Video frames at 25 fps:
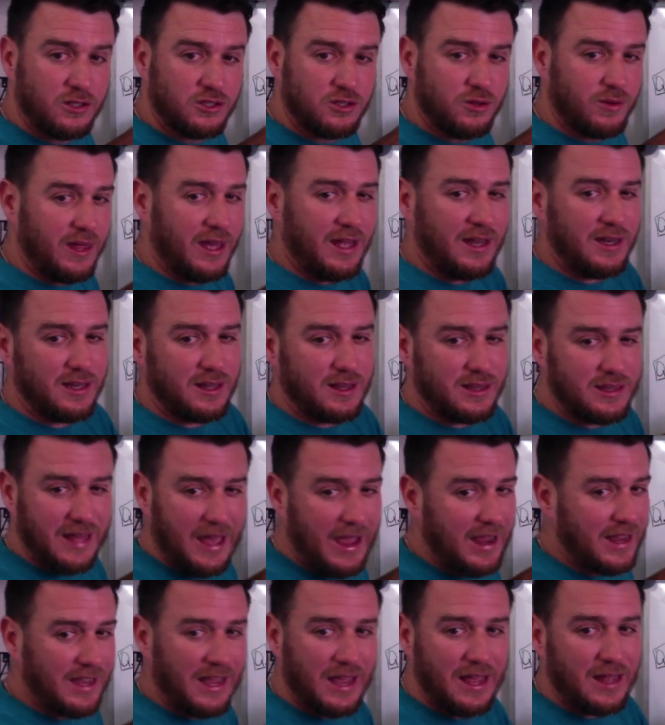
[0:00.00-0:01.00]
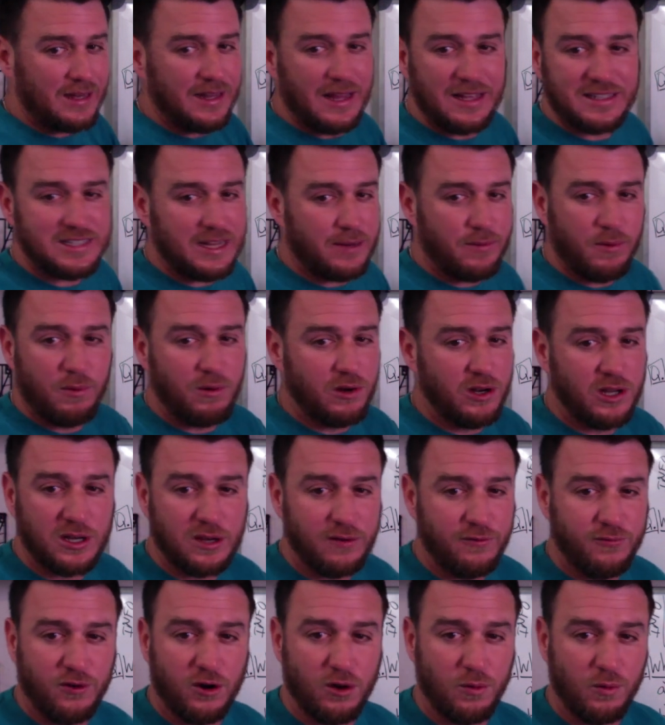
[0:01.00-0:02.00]
So that, that can't, that's not what we're
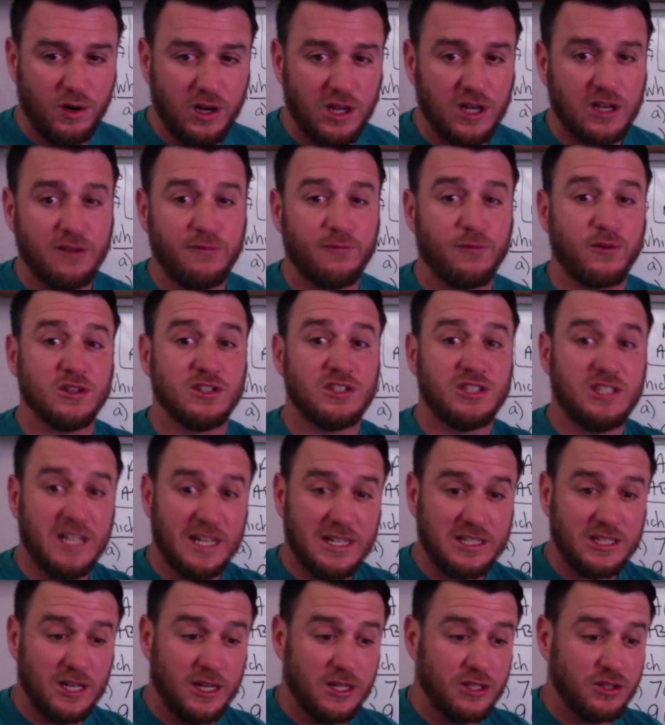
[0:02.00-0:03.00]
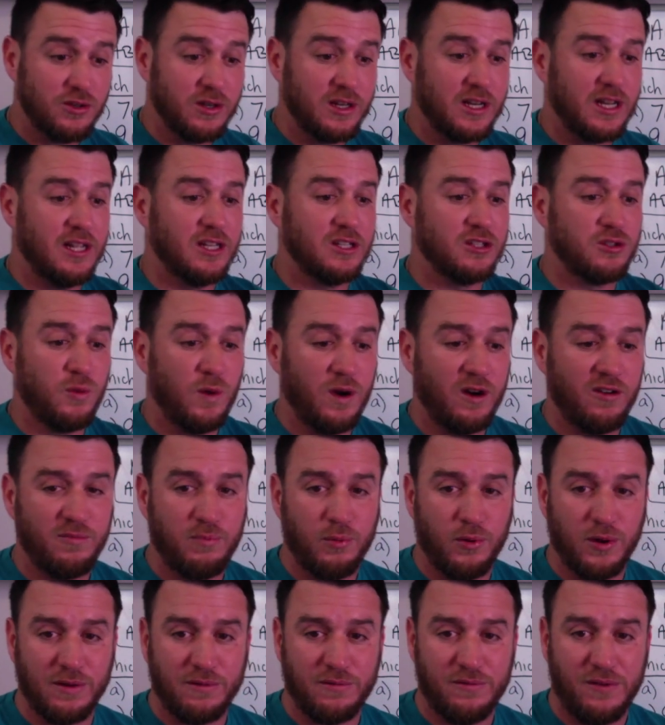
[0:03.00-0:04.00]
looking for. We're looking for six hundred
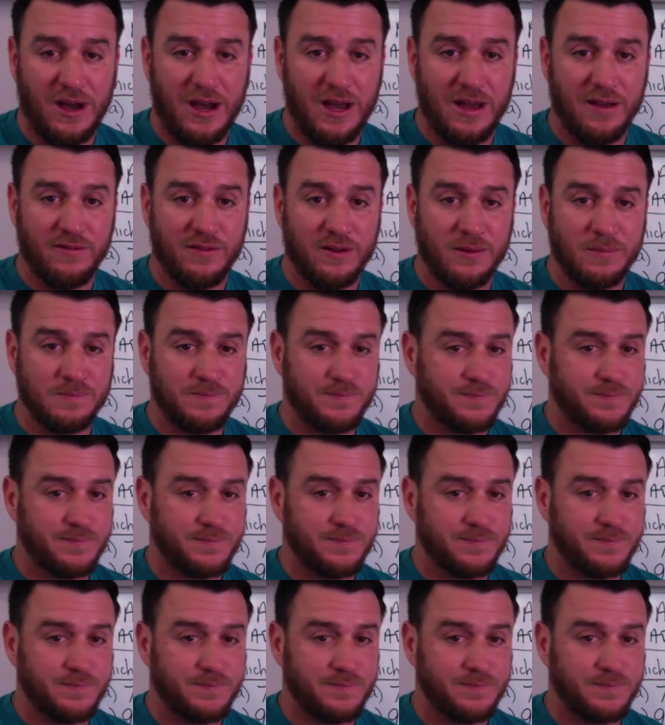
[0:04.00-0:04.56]
twelve point five.